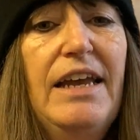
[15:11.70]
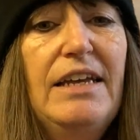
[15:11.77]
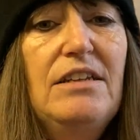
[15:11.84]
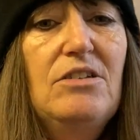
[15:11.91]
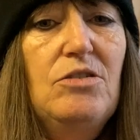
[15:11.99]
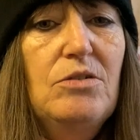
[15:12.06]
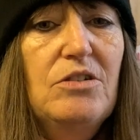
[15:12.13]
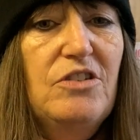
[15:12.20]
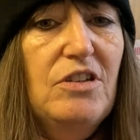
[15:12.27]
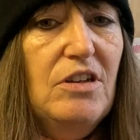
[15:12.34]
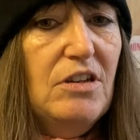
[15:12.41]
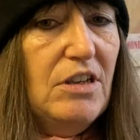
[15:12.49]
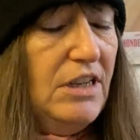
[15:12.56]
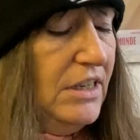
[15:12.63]
into a
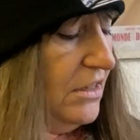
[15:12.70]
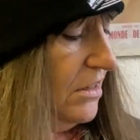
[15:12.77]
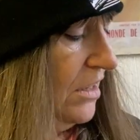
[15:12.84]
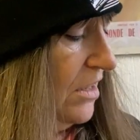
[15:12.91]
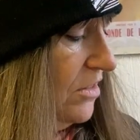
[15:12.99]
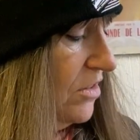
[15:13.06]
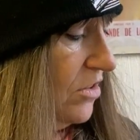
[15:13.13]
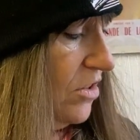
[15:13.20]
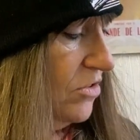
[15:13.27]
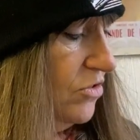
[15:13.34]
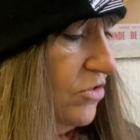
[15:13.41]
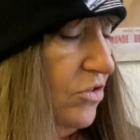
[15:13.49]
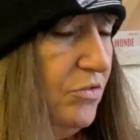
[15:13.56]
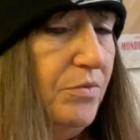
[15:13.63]
circuit that
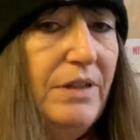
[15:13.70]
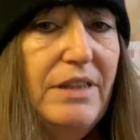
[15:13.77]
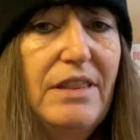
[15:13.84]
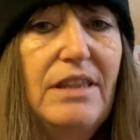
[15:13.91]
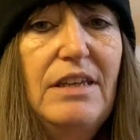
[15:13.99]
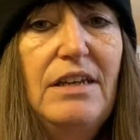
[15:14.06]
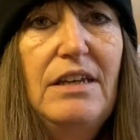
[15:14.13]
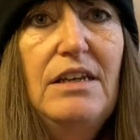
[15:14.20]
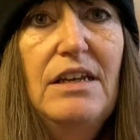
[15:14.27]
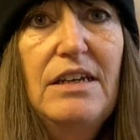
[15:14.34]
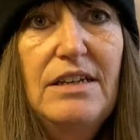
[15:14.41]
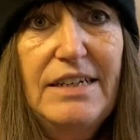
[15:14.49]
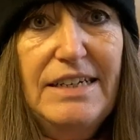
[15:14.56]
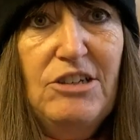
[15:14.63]
goes off with the
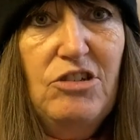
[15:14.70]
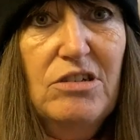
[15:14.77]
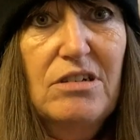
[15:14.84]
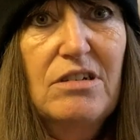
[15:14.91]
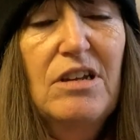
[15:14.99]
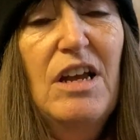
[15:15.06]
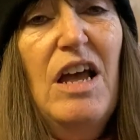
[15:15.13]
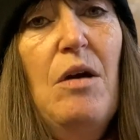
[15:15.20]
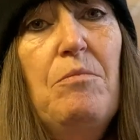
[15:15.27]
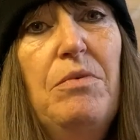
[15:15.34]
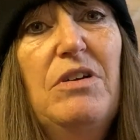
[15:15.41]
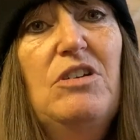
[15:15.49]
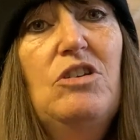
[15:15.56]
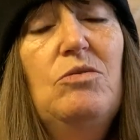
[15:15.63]
ignition,
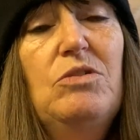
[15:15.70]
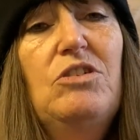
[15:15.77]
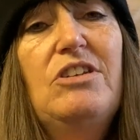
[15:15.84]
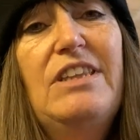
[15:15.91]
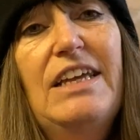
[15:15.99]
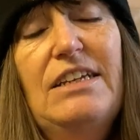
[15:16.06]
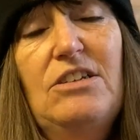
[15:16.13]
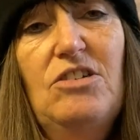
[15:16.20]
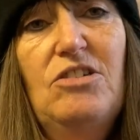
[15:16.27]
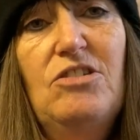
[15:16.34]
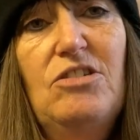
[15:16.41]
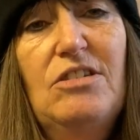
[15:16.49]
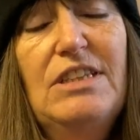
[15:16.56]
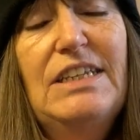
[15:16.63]
but you would then
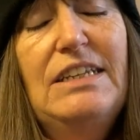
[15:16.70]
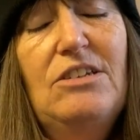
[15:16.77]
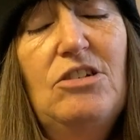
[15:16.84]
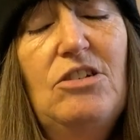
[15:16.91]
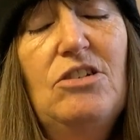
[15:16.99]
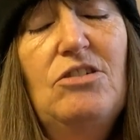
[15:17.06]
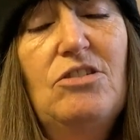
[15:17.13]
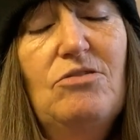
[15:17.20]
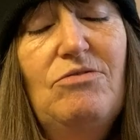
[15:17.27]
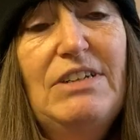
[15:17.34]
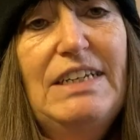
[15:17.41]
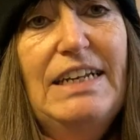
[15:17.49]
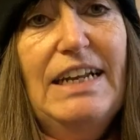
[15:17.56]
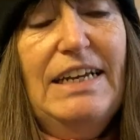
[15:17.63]
need to use a
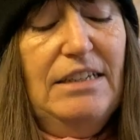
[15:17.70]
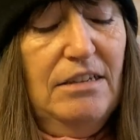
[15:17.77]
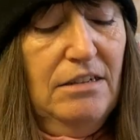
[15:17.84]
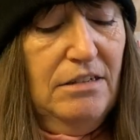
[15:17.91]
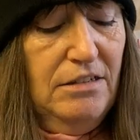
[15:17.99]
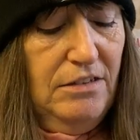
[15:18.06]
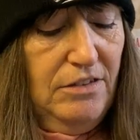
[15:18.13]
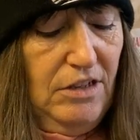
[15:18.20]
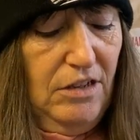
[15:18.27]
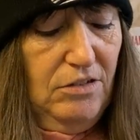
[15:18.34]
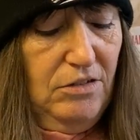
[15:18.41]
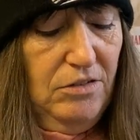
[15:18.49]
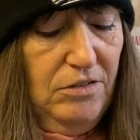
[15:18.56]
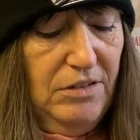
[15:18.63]
relay.
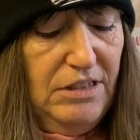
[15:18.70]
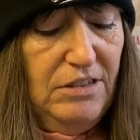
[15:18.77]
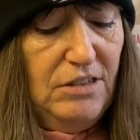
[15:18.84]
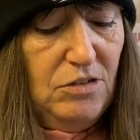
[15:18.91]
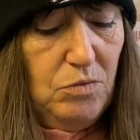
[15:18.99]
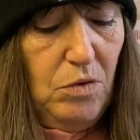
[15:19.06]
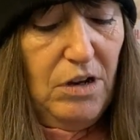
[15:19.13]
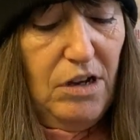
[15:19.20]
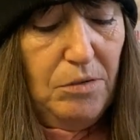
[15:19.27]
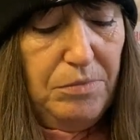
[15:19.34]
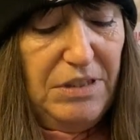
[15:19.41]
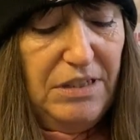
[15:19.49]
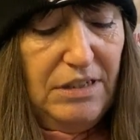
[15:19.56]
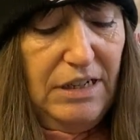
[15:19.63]
So this is why I
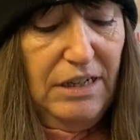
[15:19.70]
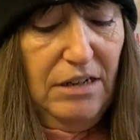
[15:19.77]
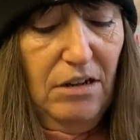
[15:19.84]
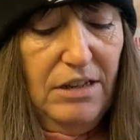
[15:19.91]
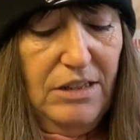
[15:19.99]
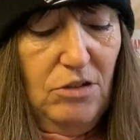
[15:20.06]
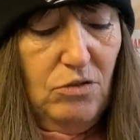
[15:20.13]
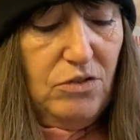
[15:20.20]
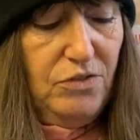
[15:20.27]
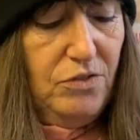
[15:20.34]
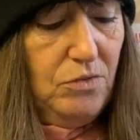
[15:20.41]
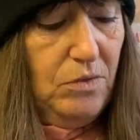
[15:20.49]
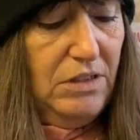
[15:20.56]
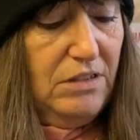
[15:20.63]
particularly like the
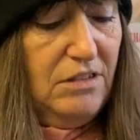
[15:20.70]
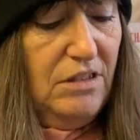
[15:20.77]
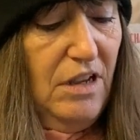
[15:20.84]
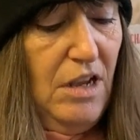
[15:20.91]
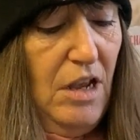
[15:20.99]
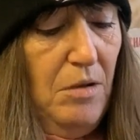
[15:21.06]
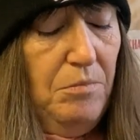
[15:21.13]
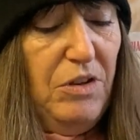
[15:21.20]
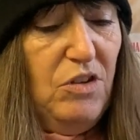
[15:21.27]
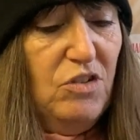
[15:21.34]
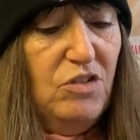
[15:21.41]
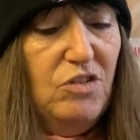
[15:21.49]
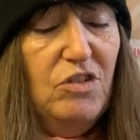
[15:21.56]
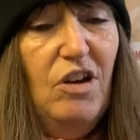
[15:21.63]
Oxford ones,
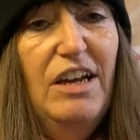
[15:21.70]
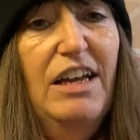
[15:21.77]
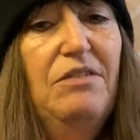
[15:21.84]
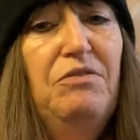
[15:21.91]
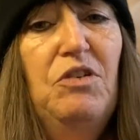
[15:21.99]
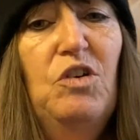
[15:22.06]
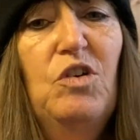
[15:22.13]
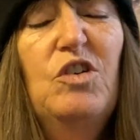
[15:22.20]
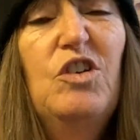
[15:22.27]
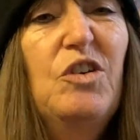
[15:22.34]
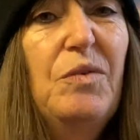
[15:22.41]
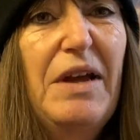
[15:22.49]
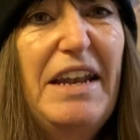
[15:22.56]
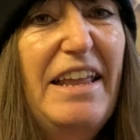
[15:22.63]
because I haven't got
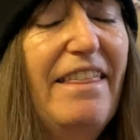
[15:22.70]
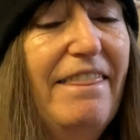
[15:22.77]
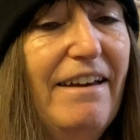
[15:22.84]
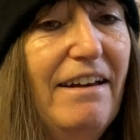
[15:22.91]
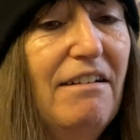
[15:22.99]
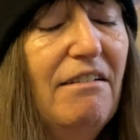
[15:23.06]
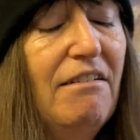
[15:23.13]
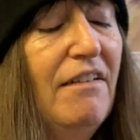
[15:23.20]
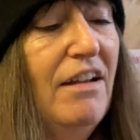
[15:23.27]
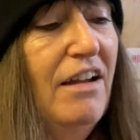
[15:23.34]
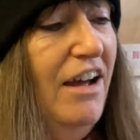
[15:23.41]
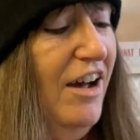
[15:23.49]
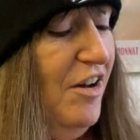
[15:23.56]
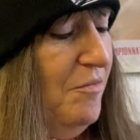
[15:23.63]
to do any of that,
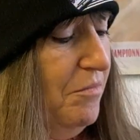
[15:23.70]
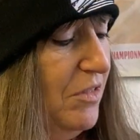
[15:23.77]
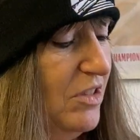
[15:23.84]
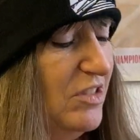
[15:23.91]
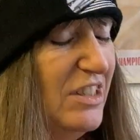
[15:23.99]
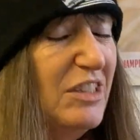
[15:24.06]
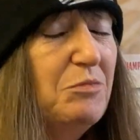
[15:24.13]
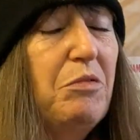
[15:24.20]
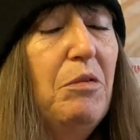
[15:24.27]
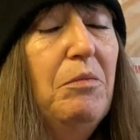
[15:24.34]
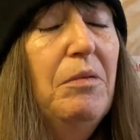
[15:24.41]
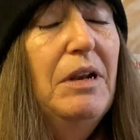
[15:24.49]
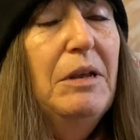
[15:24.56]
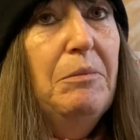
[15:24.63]
because that's
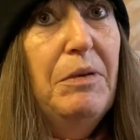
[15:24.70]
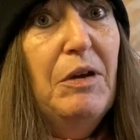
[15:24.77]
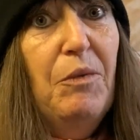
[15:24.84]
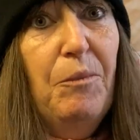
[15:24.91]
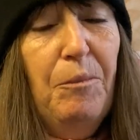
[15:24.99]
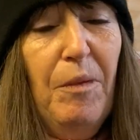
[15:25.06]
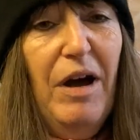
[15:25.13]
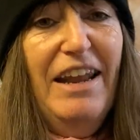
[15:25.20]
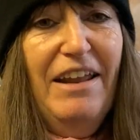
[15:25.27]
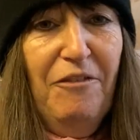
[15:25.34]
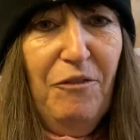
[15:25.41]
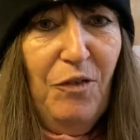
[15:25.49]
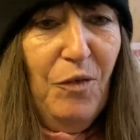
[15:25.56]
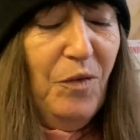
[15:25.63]
probably beyond my
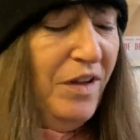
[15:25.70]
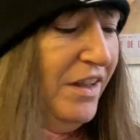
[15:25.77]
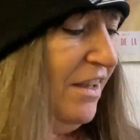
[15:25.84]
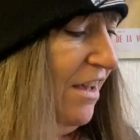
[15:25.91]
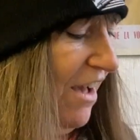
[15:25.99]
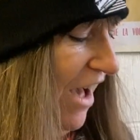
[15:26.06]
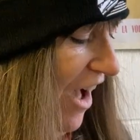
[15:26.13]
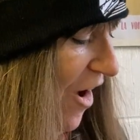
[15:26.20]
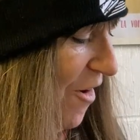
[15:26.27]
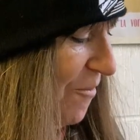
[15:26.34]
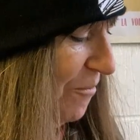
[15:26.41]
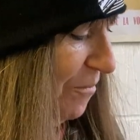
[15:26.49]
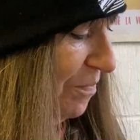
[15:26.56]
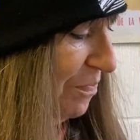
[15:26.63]
level.
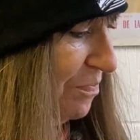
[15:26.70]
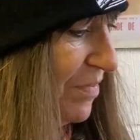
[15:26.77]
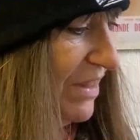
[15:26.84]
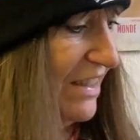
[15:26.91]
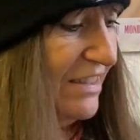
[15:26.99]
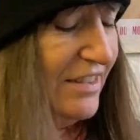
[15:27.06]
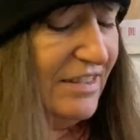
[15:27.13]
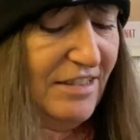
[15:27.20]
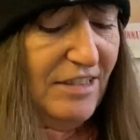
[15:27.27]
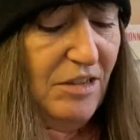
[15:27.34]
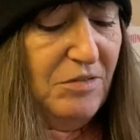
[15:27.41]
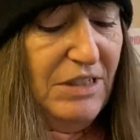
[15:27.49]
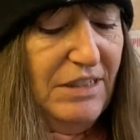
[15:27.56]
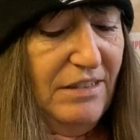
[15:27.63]
But this is
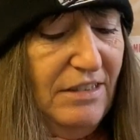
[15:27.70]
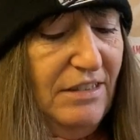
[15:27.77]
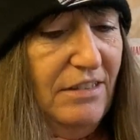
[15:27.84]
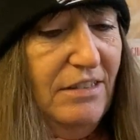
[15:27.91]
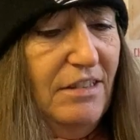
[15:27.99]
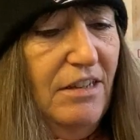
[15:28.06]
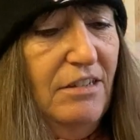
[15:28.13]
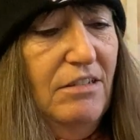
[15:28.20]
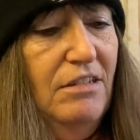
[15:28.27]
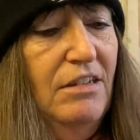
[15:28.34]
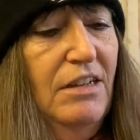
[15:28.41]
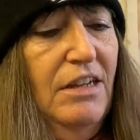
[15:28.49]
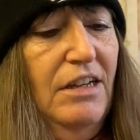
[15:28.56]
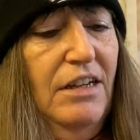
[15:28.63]
so easy. So
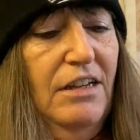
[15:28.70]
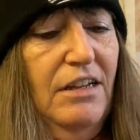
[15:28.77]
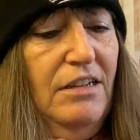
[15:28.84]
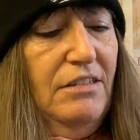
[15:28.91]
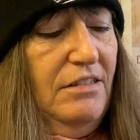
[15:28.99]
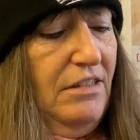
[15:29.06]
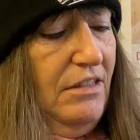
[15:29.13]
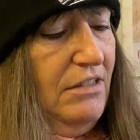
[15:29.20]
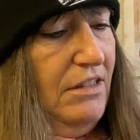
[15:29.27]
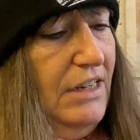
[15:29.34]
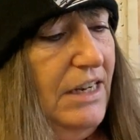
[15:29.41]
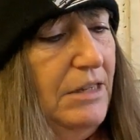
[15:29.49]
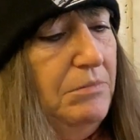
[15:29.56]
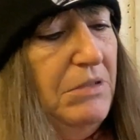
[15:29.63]

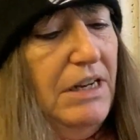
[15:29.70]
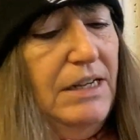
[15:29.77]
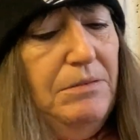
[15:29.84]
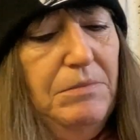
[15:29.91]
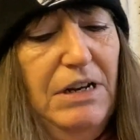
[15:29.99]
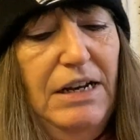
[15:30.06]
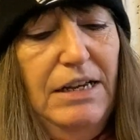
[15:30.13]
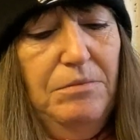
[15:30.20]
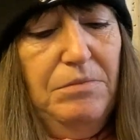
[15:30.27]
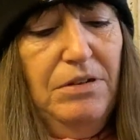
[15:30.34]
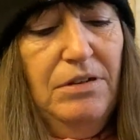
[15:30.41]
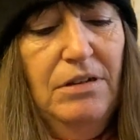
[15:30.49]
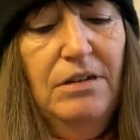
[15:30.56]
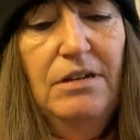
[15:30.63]
clip, clip, clip,
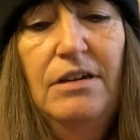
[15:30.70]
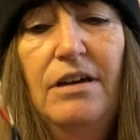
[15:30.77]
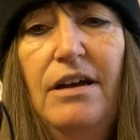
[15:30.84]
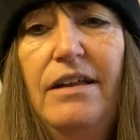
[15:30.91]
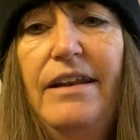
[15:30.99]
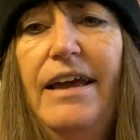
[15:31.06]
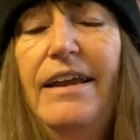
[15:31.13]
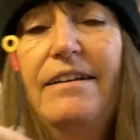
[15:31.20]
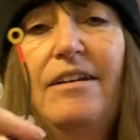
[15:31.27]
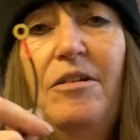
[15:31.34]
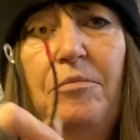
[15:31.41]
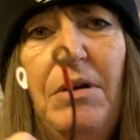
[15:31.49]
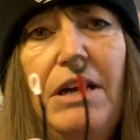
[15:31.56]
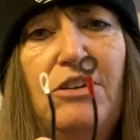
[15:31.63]
and then
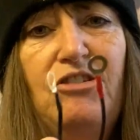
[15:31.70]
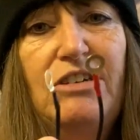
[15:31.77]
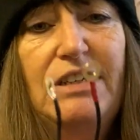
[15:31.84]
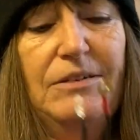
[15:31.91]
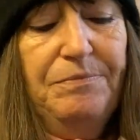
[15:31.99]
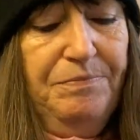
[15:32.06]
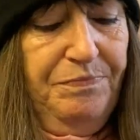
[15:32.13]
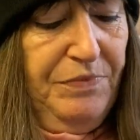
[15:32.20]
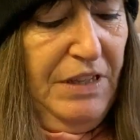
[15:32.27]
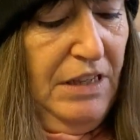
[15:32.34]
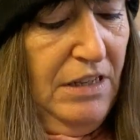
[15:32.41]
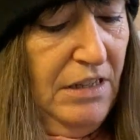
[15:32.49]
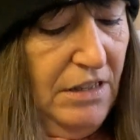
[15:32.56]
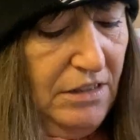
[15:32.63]
battery.
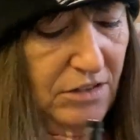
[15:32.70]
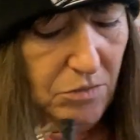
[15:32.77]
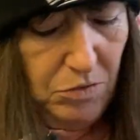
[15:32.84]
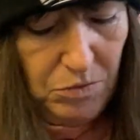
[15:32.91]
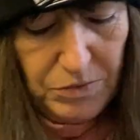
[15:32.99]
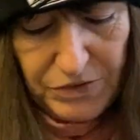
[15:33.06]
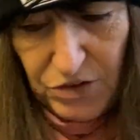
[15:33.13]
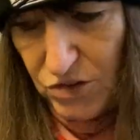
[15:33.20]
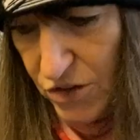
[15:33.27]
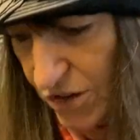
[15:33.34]
So what we've got